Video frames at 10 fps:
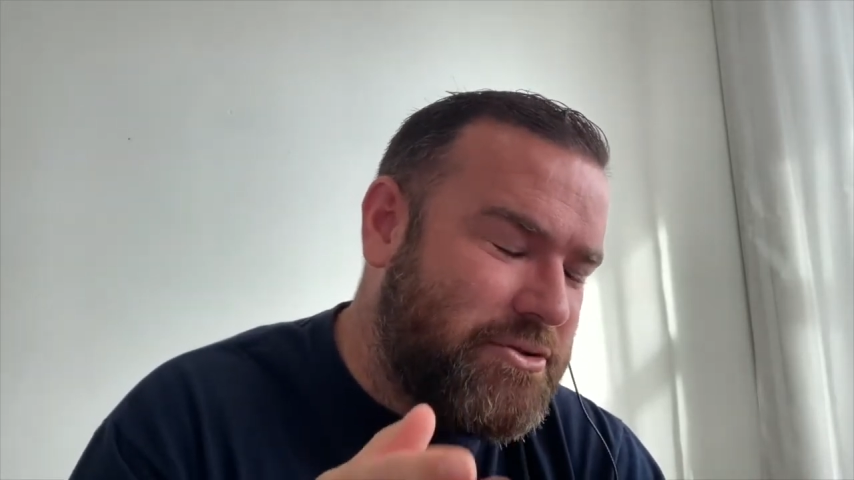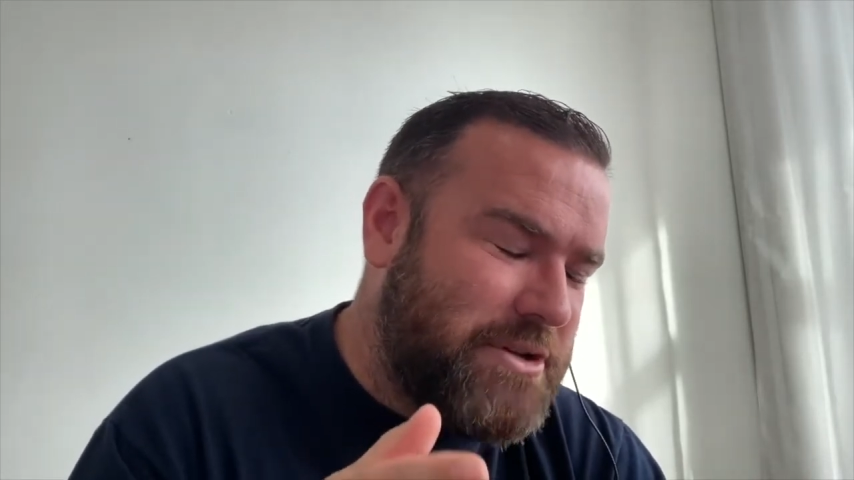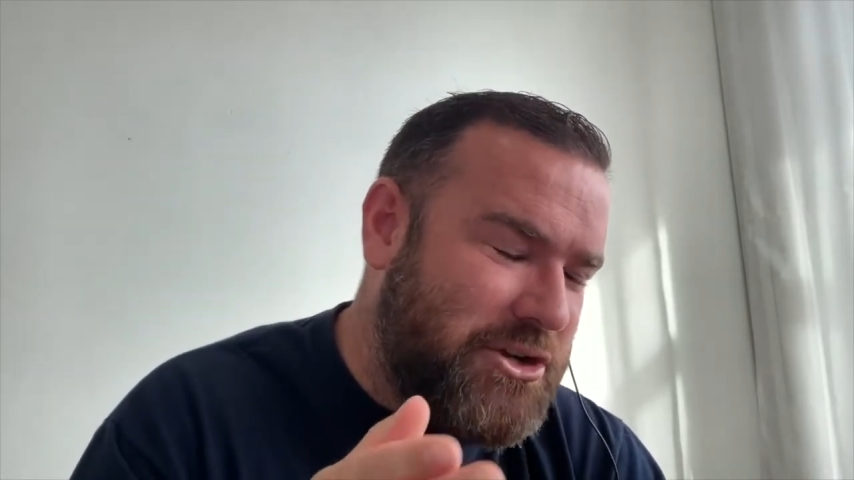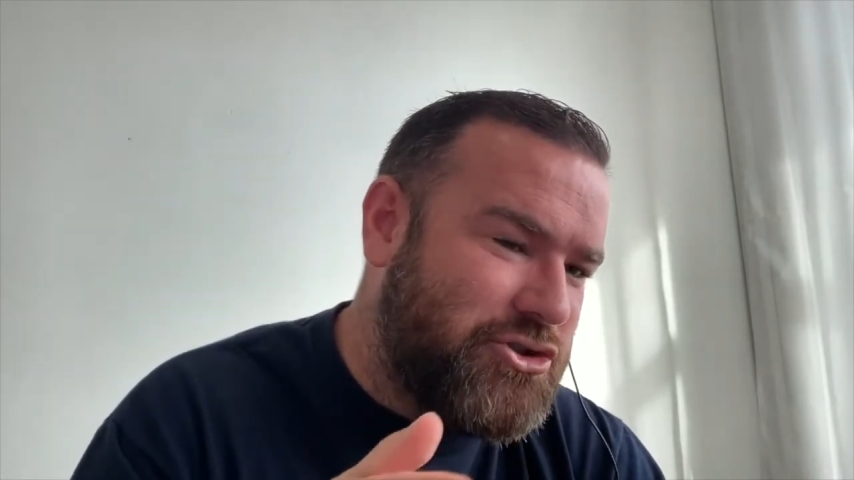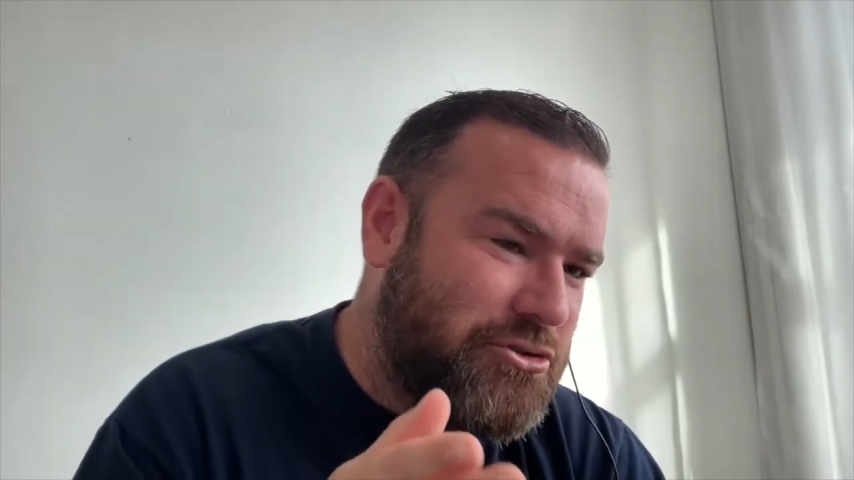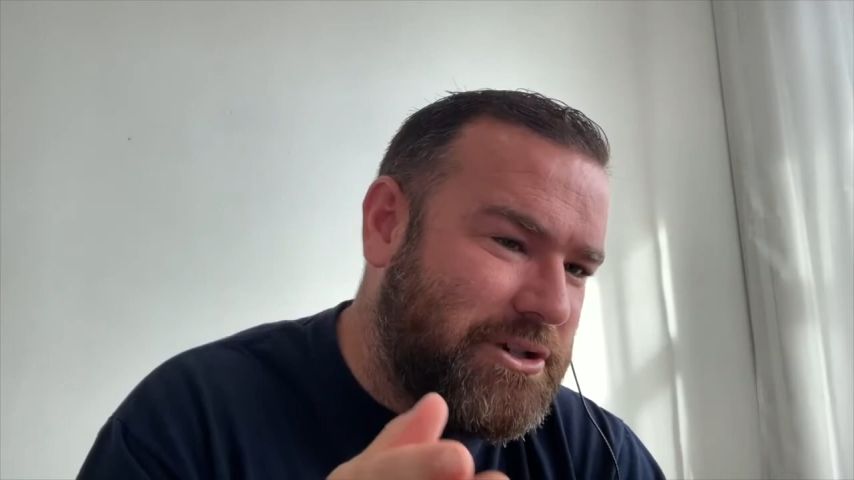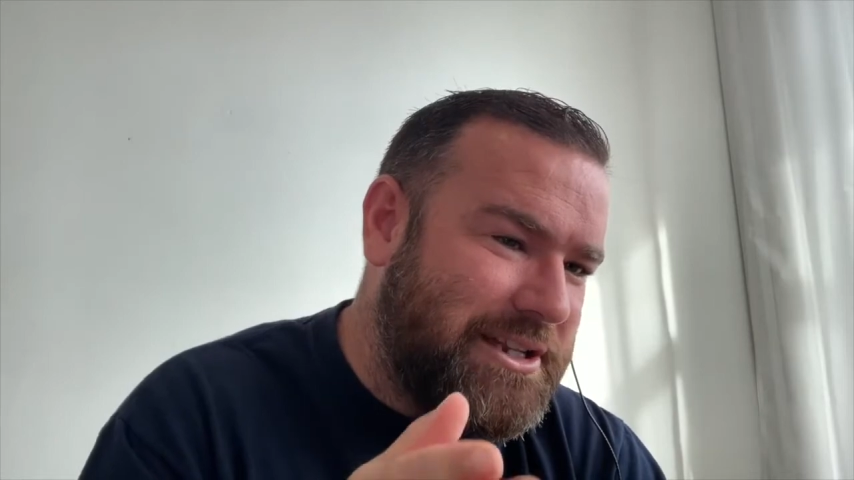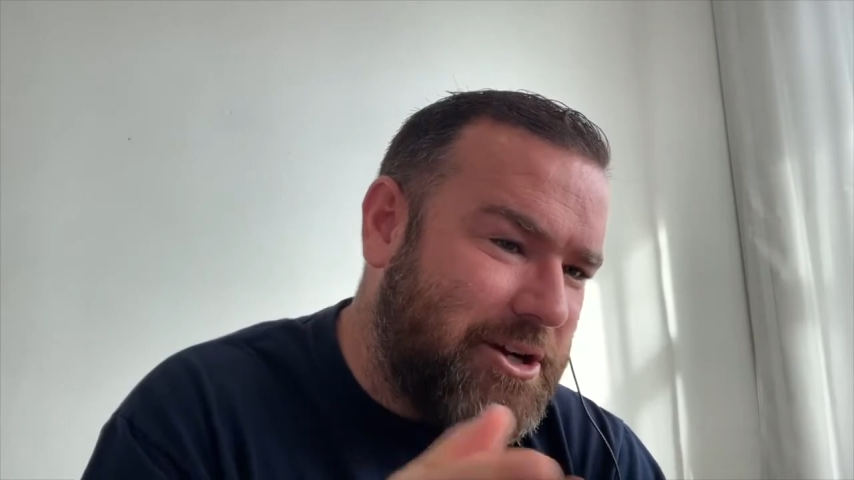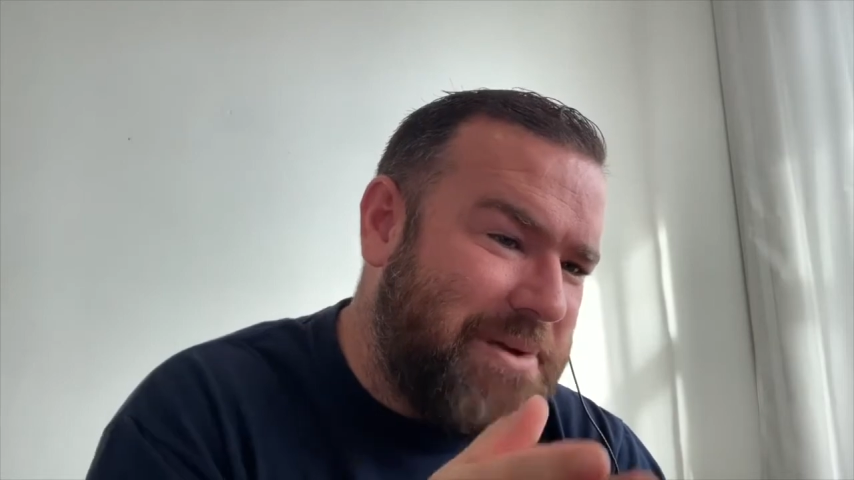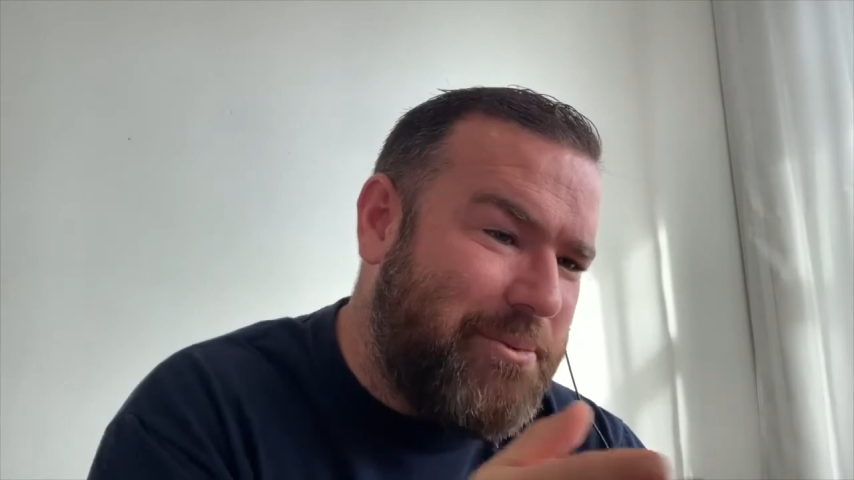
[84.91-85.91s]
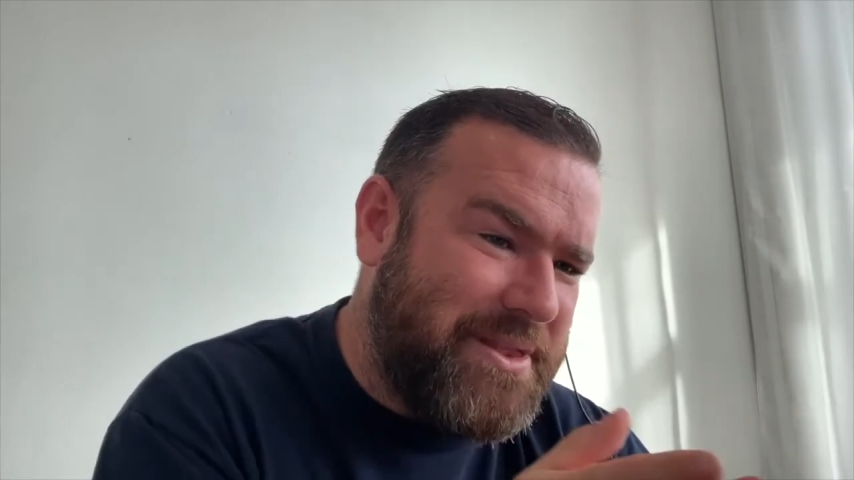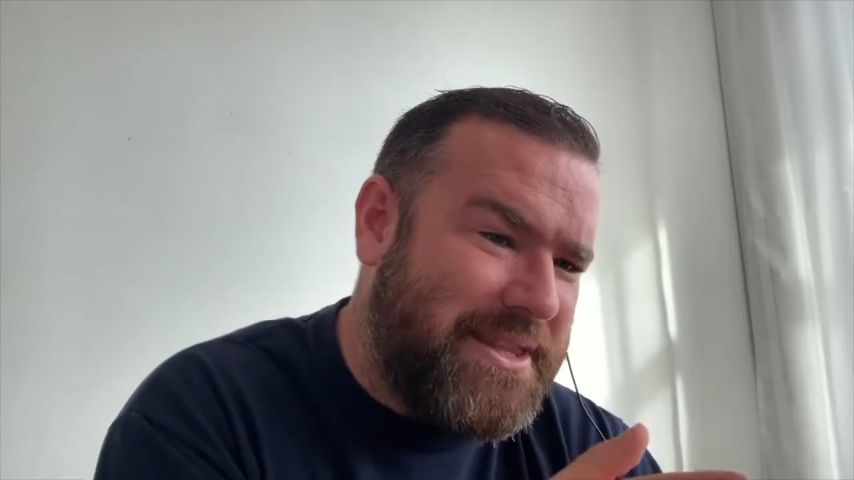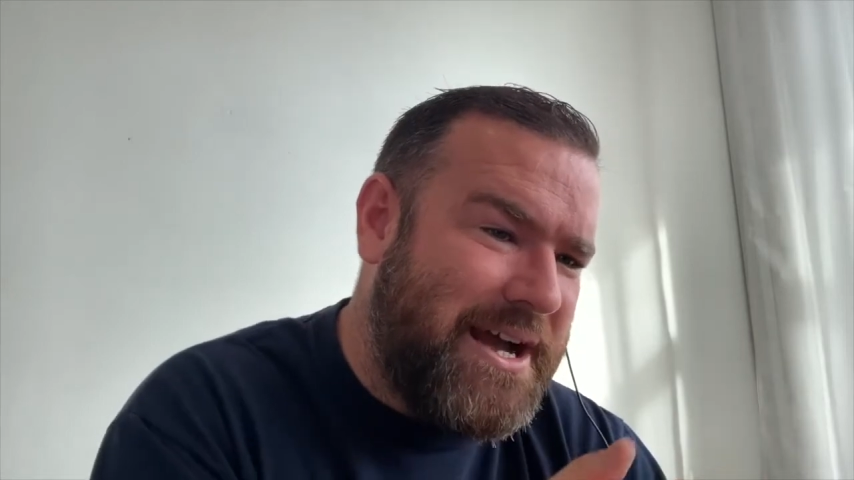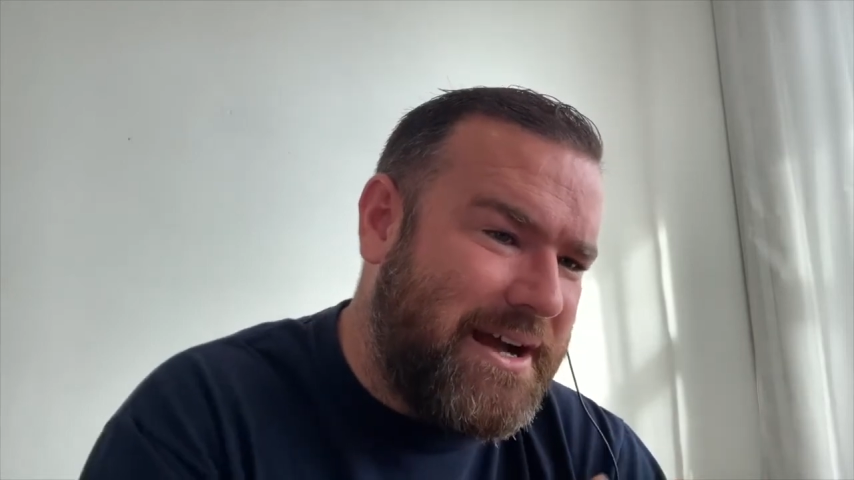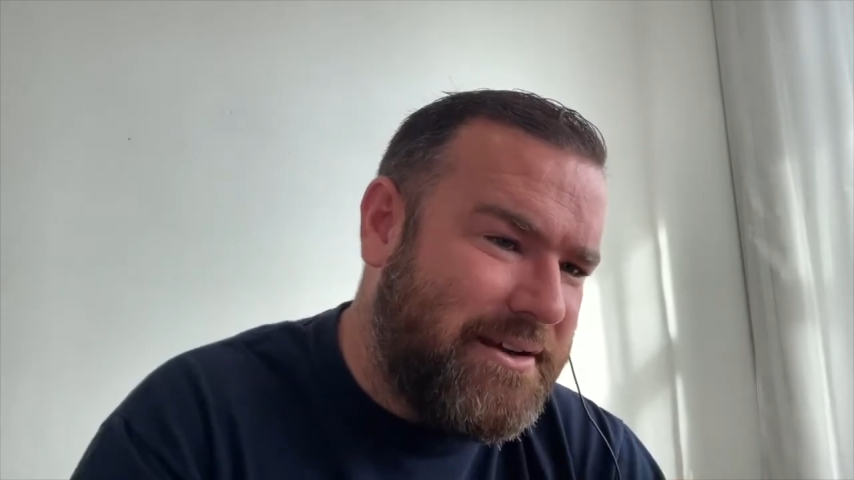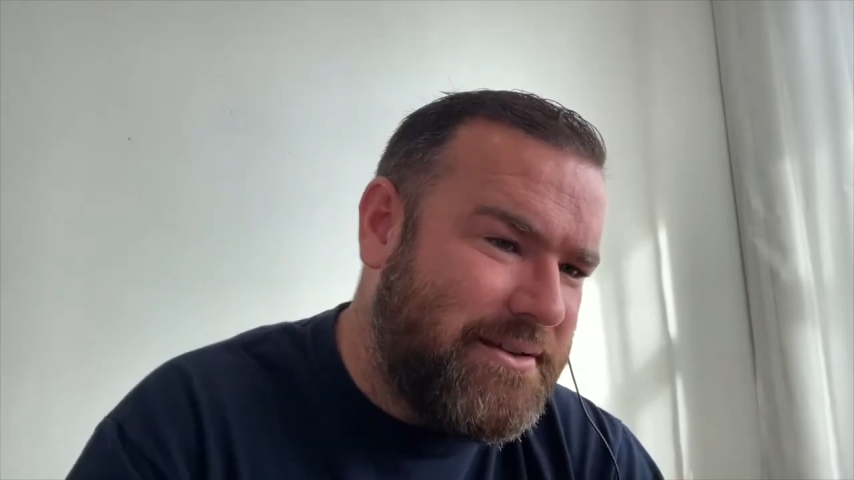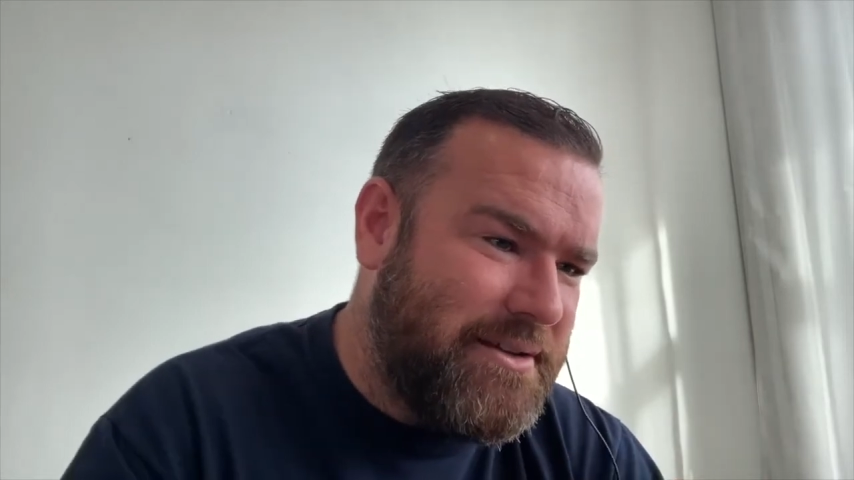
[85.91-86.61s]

I struggle a little bit with that.